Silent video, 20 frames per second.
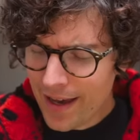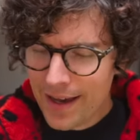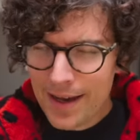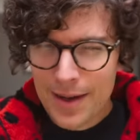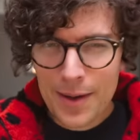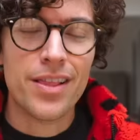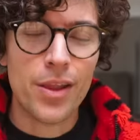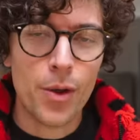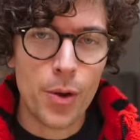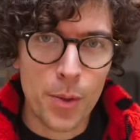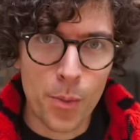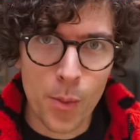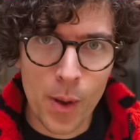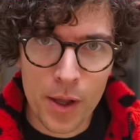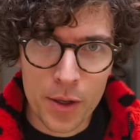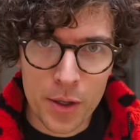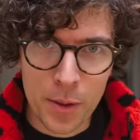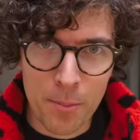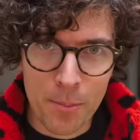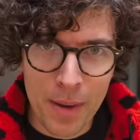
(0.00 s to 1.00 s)
Hello and
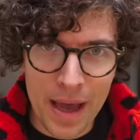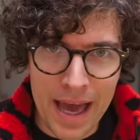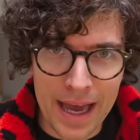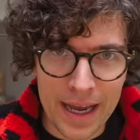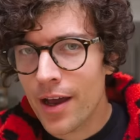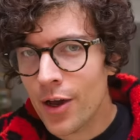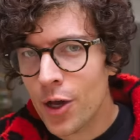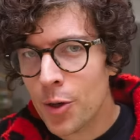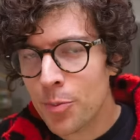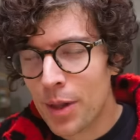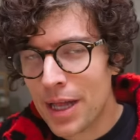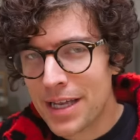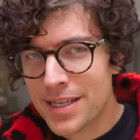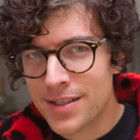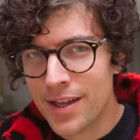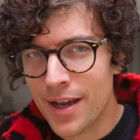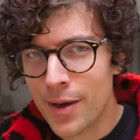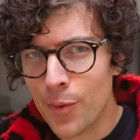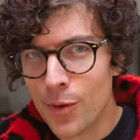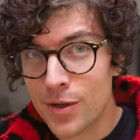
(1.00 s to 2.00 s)
welcome back. I hope
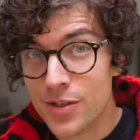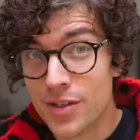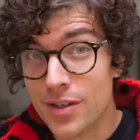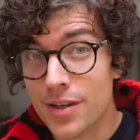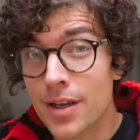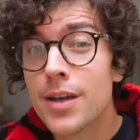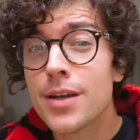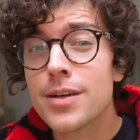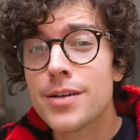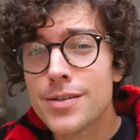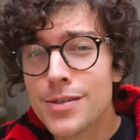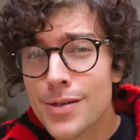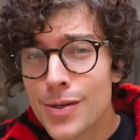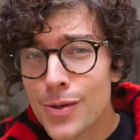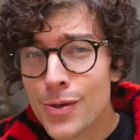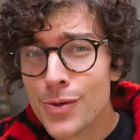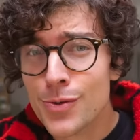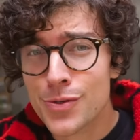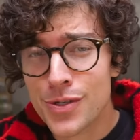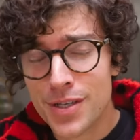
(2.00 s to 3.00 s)
last night wasn't
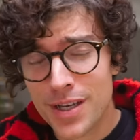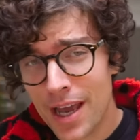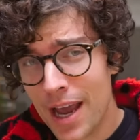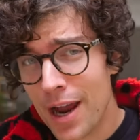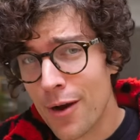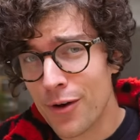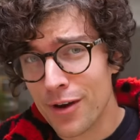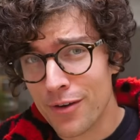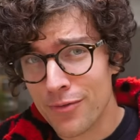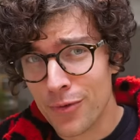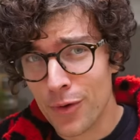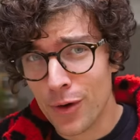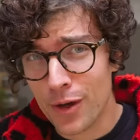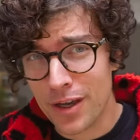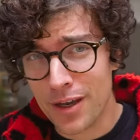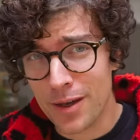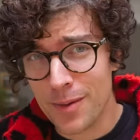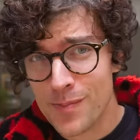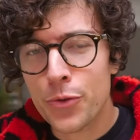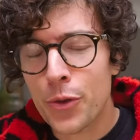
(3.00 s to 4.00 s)
too scary
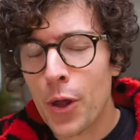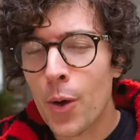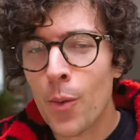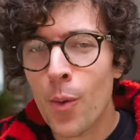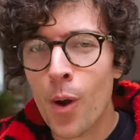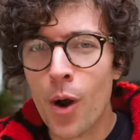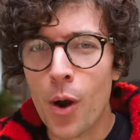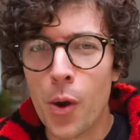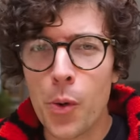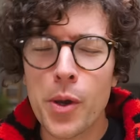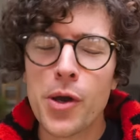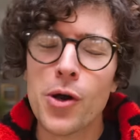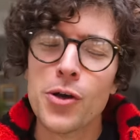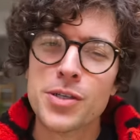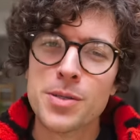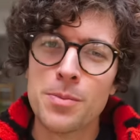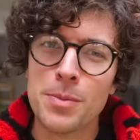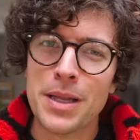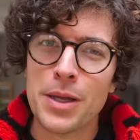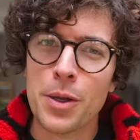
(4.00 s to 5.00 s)
for you. Well, don't worry, we
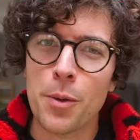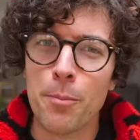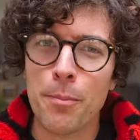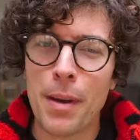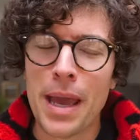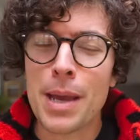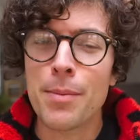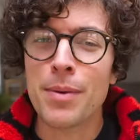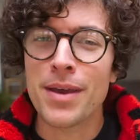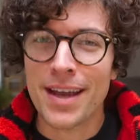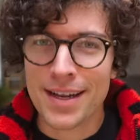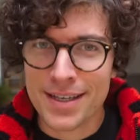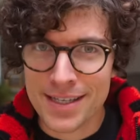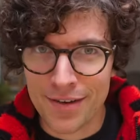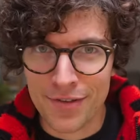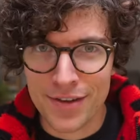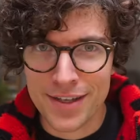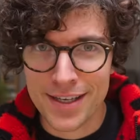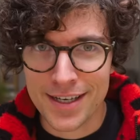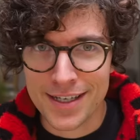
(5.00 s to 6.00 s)
got some little baby
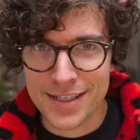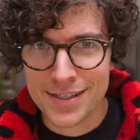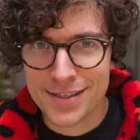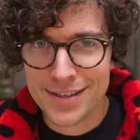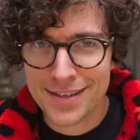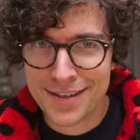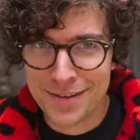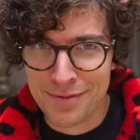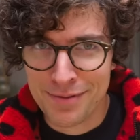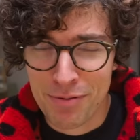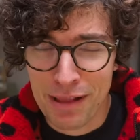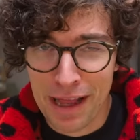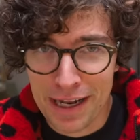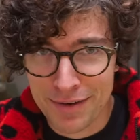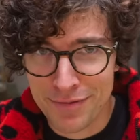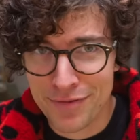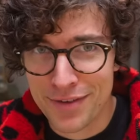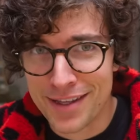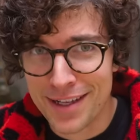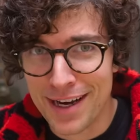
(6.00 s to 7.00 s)
activities
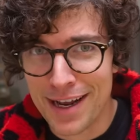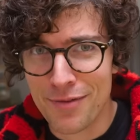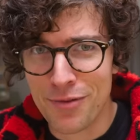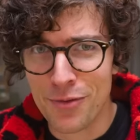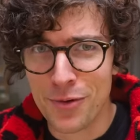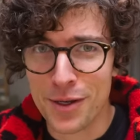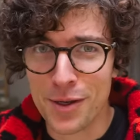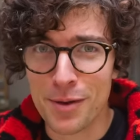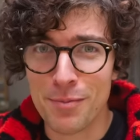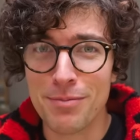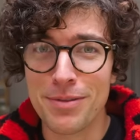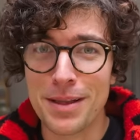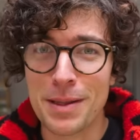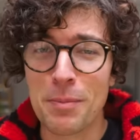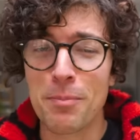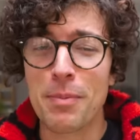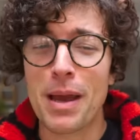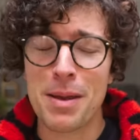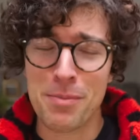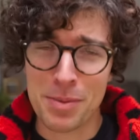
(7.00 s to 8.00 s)
planned for today for all you
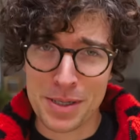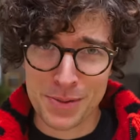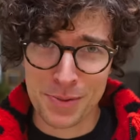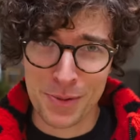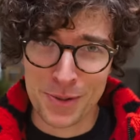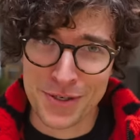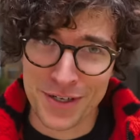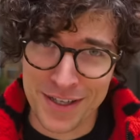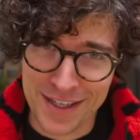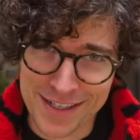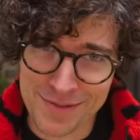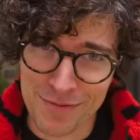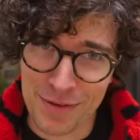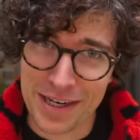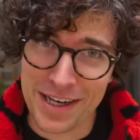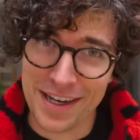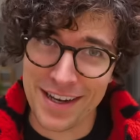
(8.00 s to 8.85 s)
little babies watching this video.